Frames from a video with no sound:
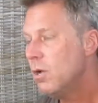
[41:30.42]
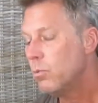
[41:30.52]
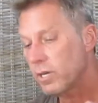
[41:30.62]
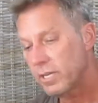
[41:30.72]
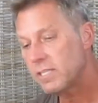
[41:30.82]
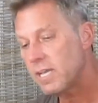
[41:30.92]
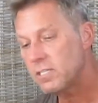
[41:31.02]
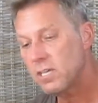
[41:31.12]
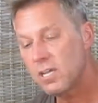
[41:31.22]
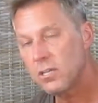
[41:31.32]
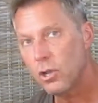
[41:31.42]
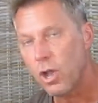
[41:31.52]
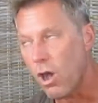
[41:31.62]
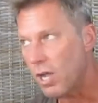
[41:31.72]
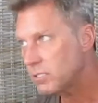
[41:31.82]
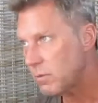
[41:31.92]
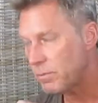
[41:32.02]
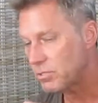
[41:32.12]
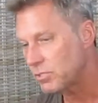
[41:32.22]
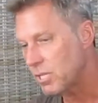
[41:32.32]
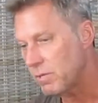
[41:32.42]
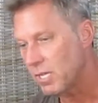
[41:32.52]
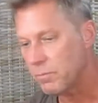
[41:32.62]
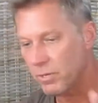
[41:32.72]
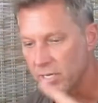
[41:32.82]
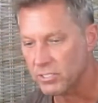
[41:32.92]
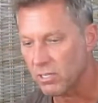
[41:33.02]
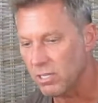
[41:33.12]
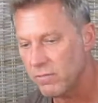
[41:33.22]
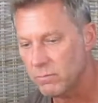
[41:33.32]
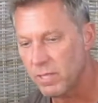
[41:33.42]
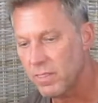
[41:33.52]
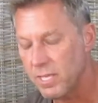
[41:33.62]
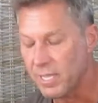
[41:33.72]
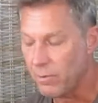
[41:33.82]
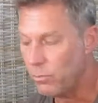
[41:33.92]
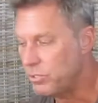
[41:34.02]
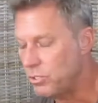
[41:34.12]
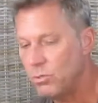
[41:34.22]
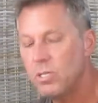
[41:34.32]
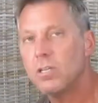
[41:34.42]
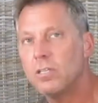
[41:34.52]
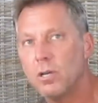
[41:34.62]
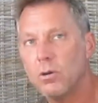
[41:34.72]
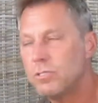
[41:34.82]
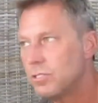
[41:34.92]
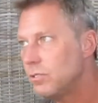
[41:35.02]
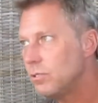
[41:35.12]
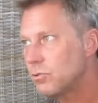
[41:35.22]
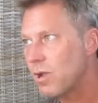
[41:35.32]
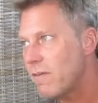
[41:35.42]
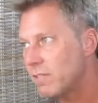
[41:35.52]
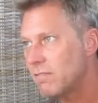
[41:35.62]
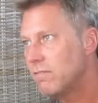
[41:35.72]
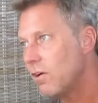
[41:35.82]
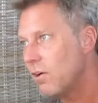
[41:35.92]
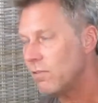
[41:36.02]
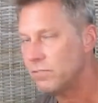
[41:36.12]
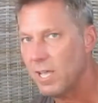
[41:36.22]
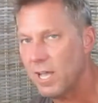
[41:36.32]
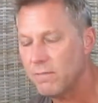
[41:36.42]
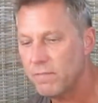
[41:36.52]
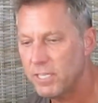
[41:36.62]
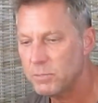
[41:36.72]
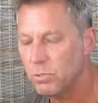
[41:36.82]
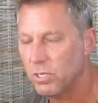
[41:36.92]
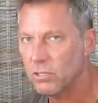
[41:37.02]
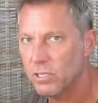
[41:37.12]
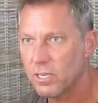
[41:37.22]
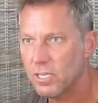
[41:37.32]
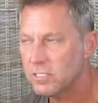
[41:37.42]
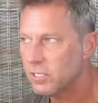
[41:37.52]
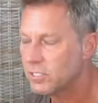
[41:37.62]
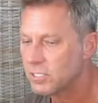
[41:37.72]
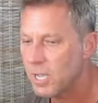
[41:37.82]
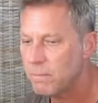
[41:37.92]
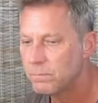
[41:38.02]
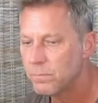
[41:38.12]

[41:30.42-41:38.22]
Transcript: we're going to get that done. Awesome episodes coming up. You guys are going to love them, I think. I hope you do. Go to Travel Evolved on Facebook. Look at us, look us up,